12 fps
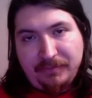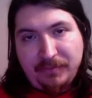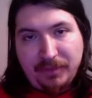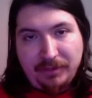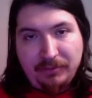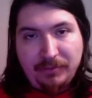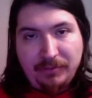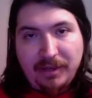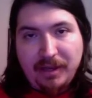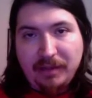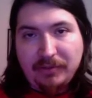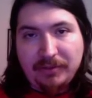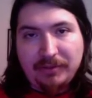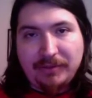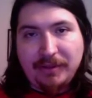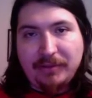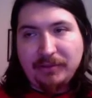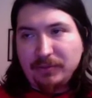Because we have our
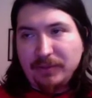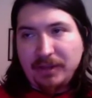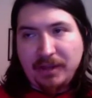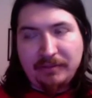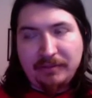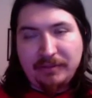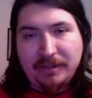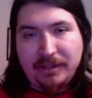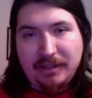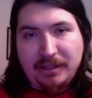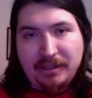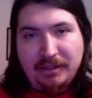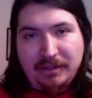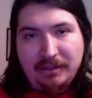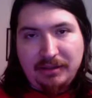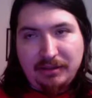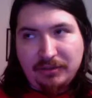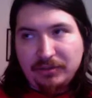survivals, we have
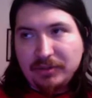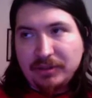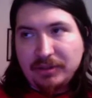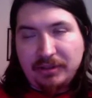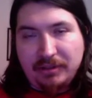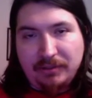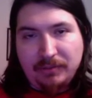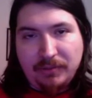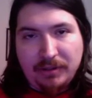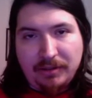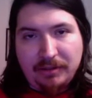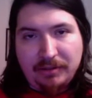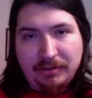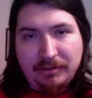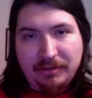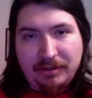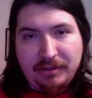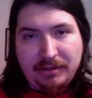electricity, water,
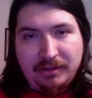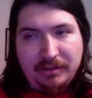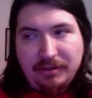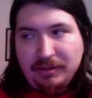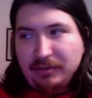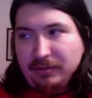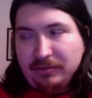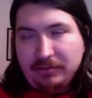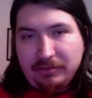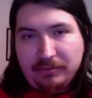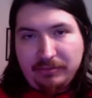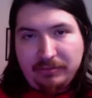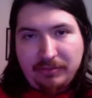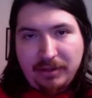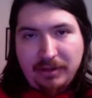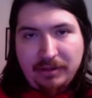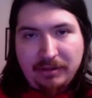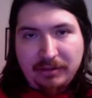
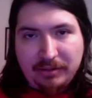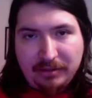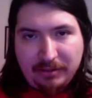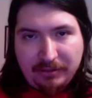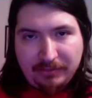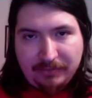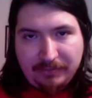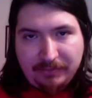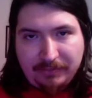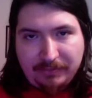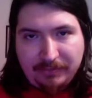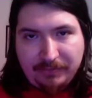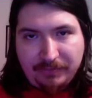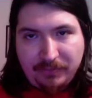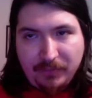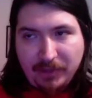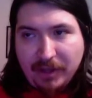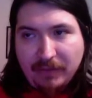air conditioning.
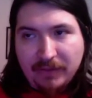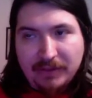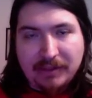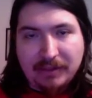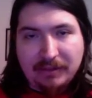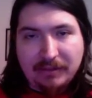We have these kind